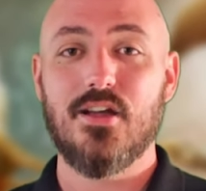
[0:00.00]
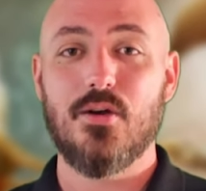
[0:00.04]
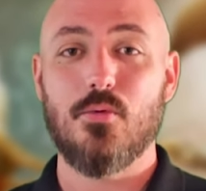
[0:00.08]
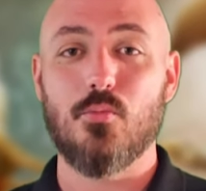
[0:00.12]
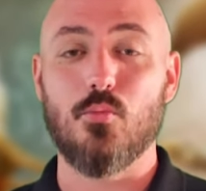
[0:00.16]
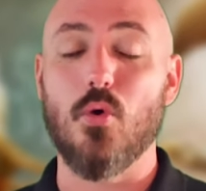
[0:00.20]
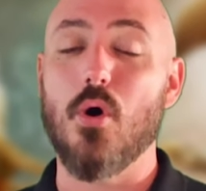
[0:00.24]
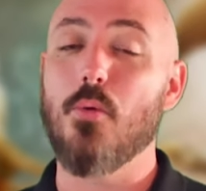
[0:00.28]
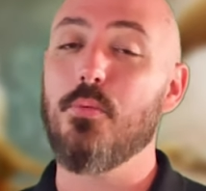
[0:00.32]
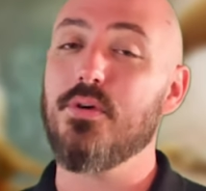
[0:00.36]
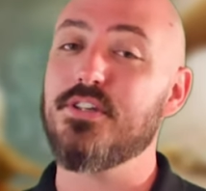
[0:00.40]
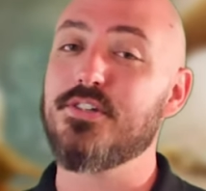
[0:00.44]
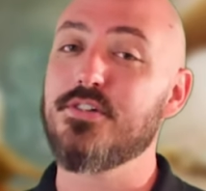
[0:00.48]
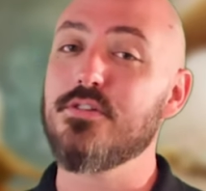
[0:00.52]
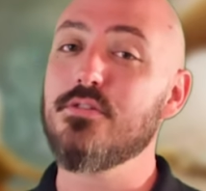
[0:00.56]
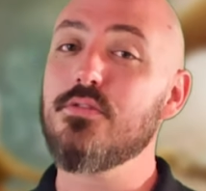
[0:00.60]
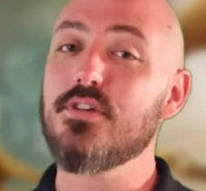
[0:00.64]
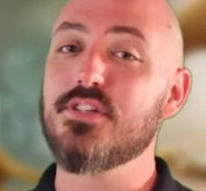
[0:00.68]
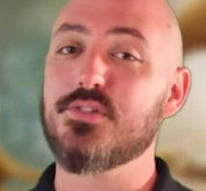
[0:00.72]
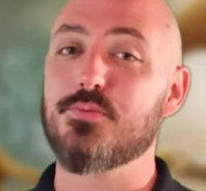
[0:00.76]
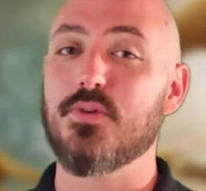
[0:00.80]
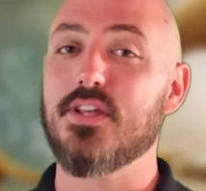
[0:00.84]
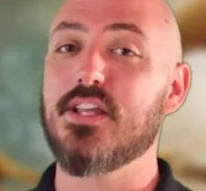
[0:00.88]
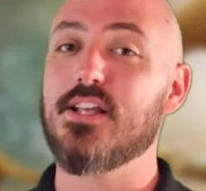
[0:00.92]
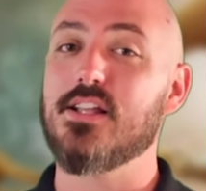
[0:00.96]
What we do
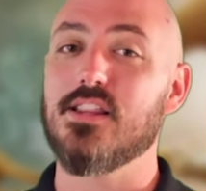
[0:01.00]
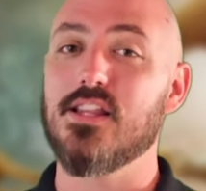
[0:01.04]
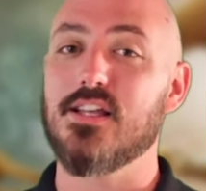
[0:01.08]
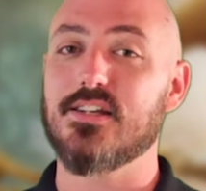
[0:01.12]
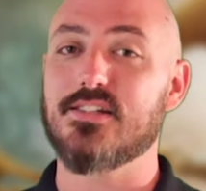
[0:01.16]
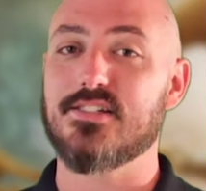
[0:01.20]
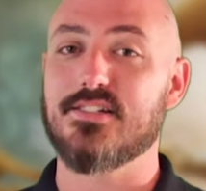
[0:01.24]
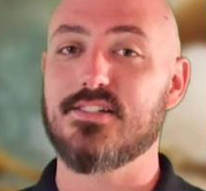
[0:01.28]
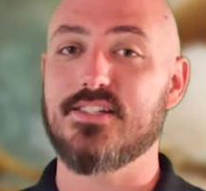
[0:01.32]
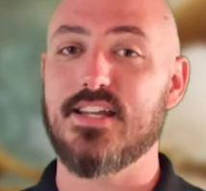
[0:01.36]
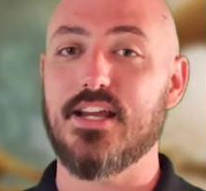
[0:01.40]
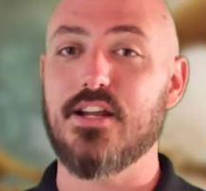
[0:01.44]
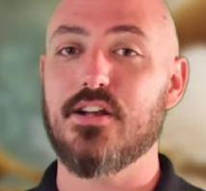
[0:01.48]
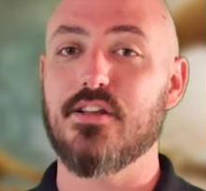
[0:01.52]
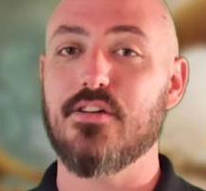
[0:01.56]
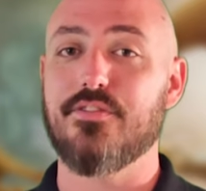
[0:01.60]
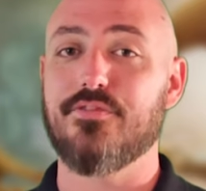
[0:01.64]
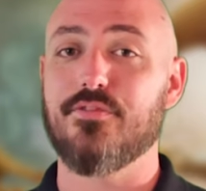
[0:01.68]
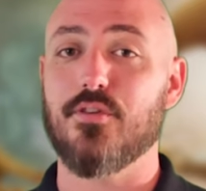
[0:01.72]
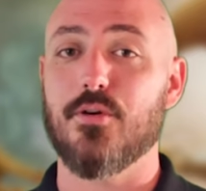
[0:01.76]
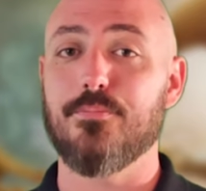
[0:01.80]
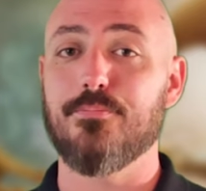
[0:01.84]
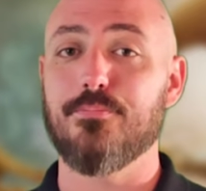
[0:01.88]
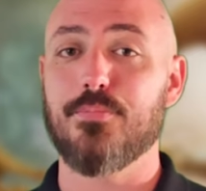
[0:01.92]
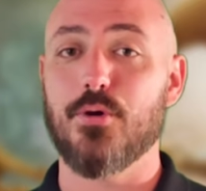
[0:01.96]
is we collect data
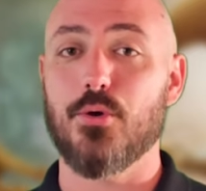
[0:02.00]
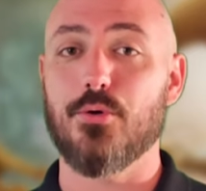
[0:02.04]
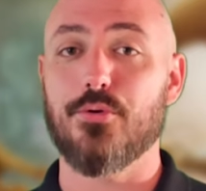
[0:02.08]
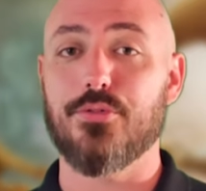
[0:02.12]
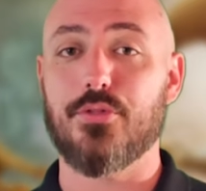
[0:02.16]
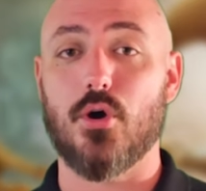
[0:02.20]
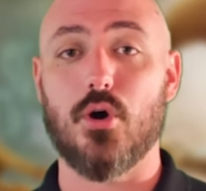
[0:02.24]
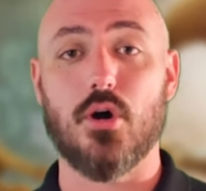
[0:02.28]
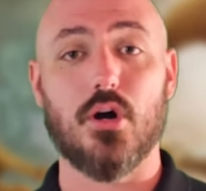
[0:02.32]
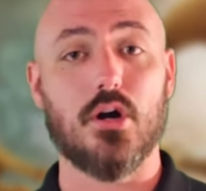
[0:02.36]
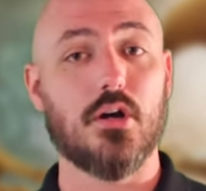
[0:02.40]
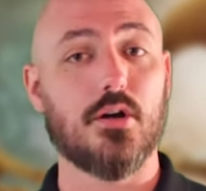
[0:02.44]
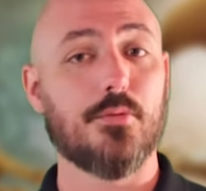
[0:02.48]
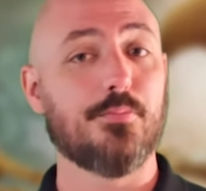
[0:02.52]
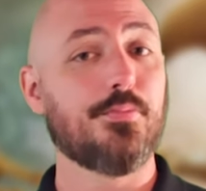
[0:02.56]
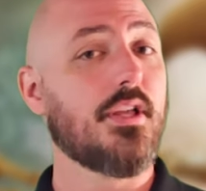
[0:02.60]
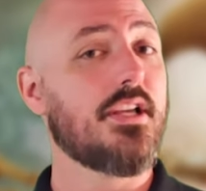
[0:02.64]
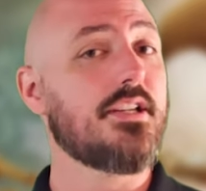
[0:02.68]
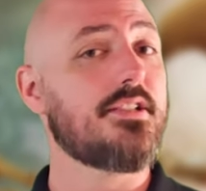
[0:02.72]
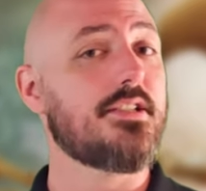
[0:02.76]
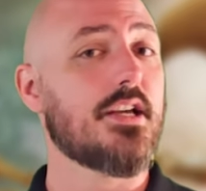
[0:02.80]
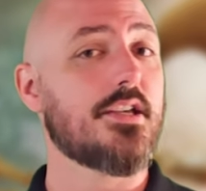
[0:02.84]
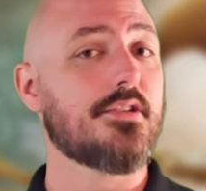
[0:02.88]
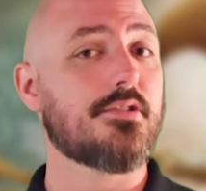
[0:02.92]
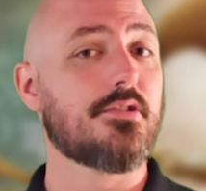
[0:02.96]
from both our
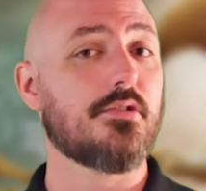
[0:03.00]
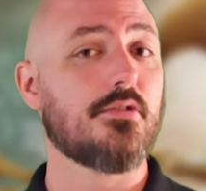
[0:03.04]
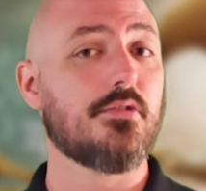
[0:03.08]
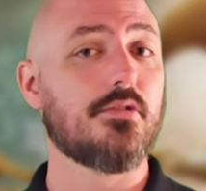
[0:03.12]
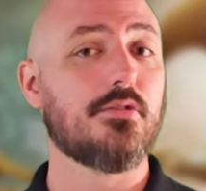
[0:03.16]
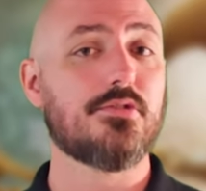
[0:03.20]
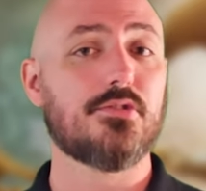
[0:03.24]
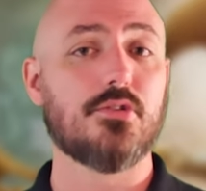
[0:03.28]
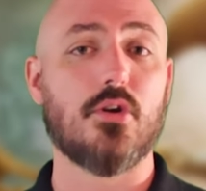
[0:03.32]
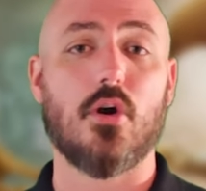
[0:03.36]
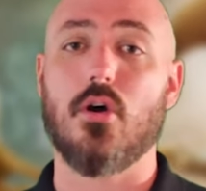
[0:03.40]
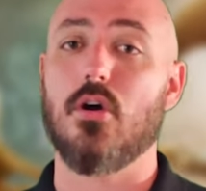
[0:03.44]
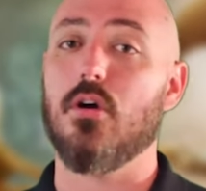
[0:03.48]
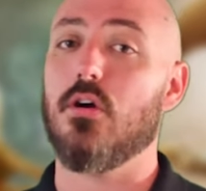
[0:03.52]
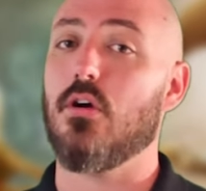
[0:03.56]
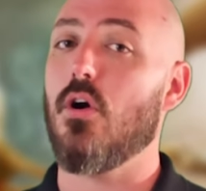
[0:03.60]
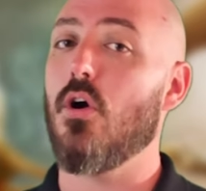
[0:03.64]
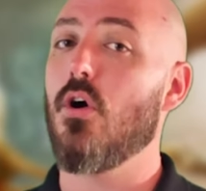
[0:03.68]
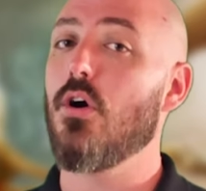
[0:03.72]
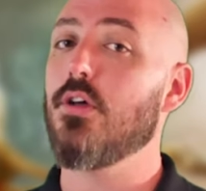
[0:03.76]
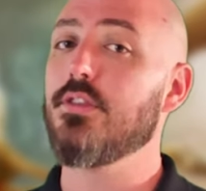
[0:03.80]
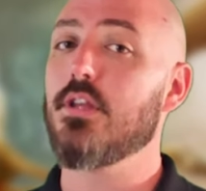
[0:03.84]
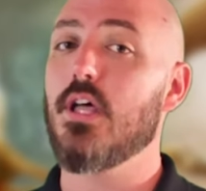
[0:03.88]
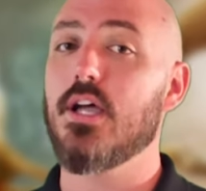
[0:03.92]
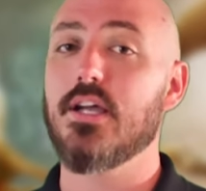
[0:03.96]
playtesters, our
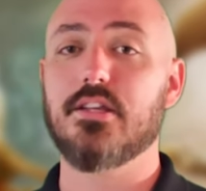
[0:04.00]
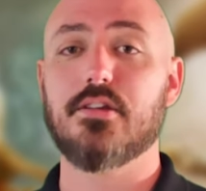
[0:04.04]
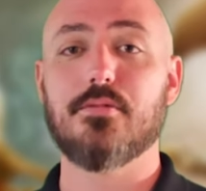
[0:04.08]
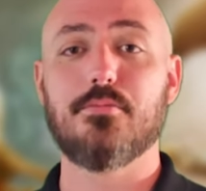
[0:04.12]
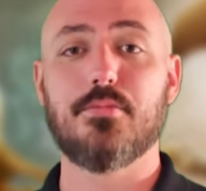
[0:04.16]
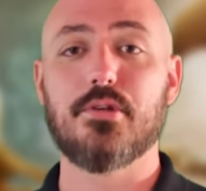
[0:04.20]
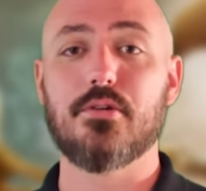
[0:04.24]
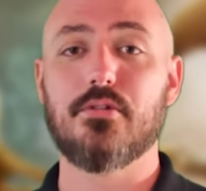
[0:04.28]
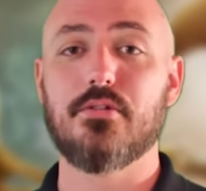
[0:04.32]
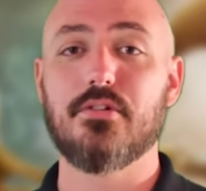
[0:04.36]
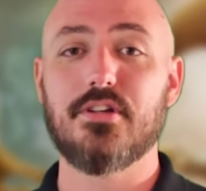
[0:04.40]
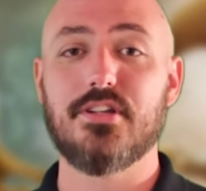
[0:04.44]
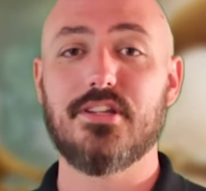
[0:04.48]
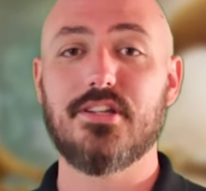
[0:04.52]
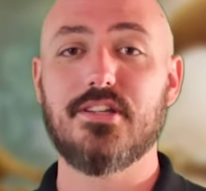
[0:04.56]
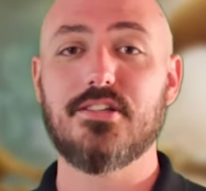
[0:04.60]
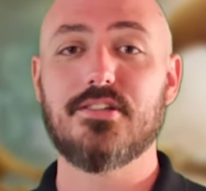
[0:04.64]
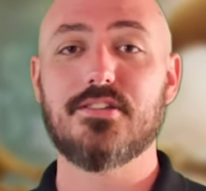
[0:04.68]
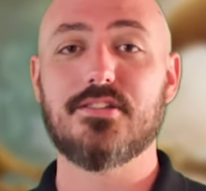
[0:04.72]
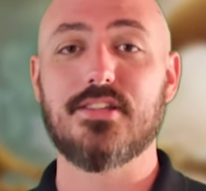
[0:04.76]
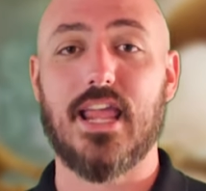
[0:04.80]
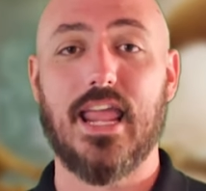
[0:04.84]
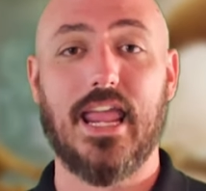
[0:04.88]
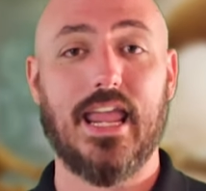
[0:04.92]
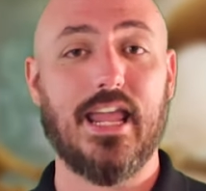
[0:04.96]
online
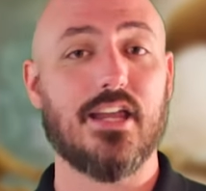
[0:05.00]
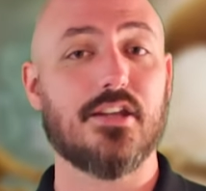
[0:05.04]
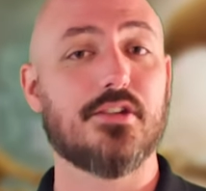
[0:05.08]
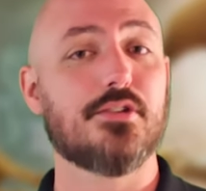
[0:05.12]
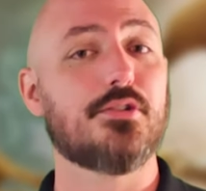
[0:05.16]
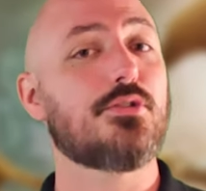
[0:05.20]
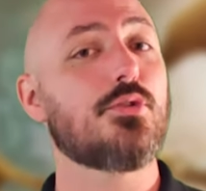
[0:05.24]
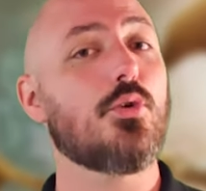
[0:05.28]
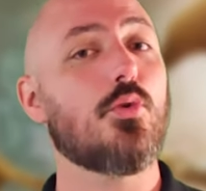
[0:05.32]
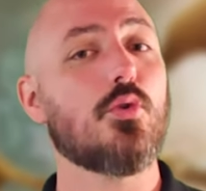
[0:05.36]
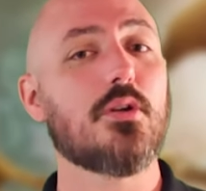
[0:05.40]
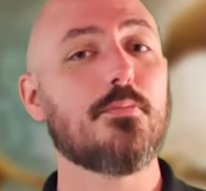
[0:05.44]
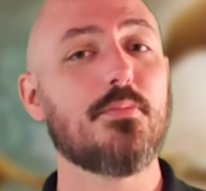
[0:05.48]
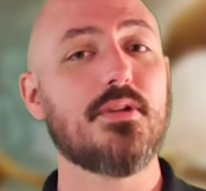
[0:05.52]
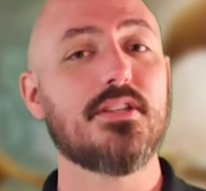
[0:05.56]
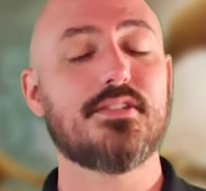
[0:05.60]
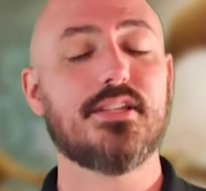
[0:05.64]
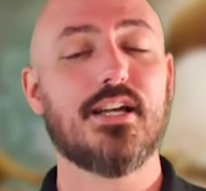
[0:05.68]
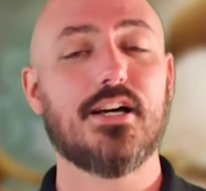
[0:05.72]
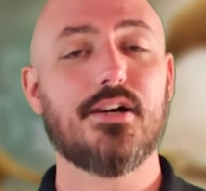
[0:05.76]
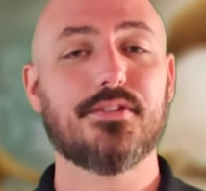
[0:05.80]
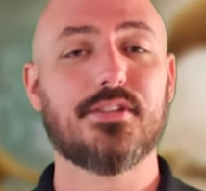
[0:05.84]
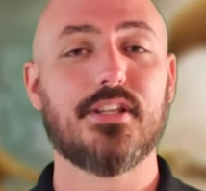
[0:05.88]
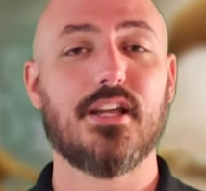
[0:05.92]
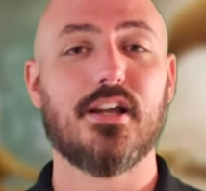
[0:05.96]
communities, and tournaments
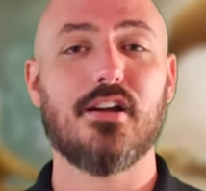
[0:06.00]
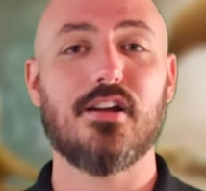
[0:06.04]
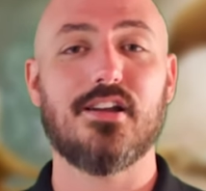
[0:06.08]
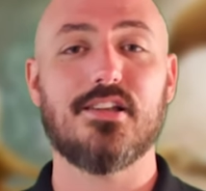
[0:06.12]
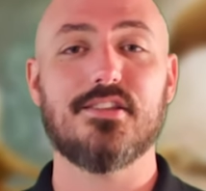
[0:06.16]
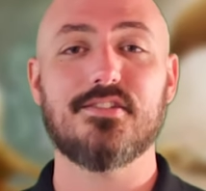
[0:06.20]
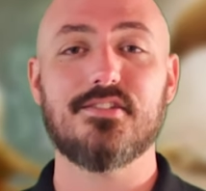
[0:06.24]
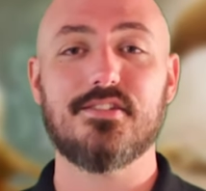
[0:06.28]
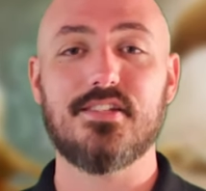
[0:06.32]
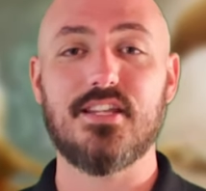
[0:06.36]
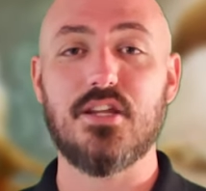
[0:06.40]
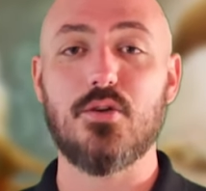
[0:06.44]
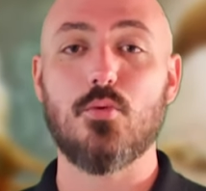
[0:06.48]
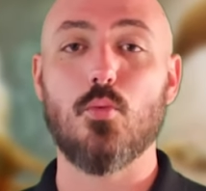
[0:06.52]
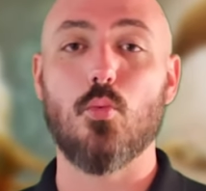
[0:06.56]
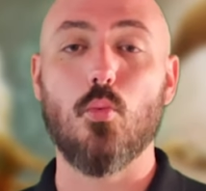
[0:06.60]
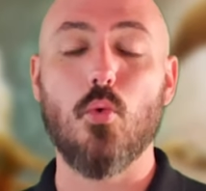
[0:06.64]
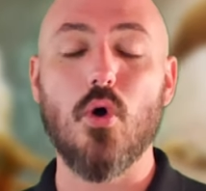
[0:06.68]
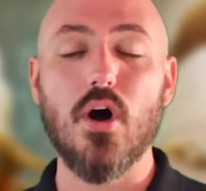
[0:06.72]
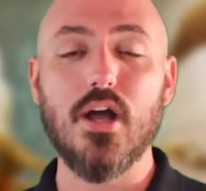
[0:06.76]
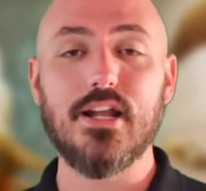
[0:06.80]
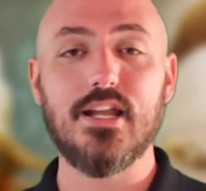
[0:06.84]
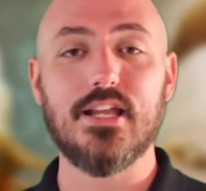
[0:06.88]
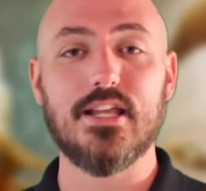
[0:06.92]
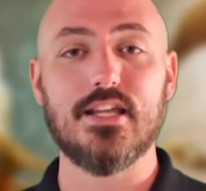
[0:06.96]
out there and see
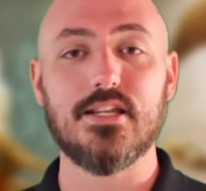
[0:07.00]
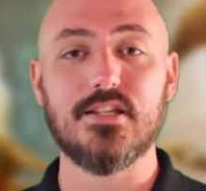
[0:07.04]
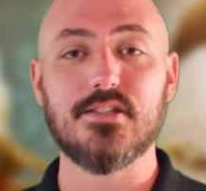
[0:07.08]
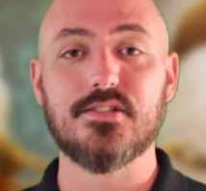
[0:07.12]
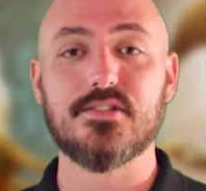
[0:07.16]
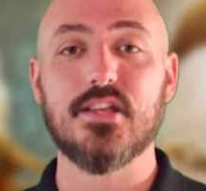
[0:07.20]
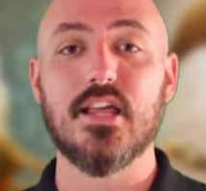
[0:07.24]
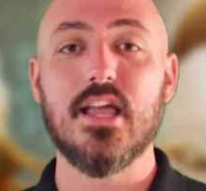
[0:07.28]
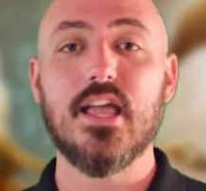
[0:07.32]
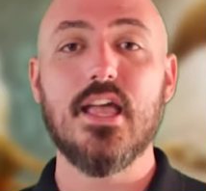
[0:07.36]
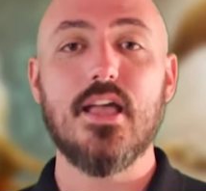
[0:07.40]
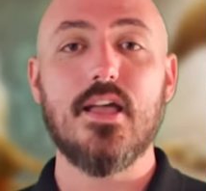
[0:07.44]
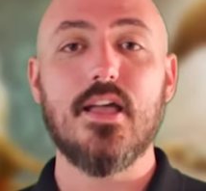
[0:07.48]
what is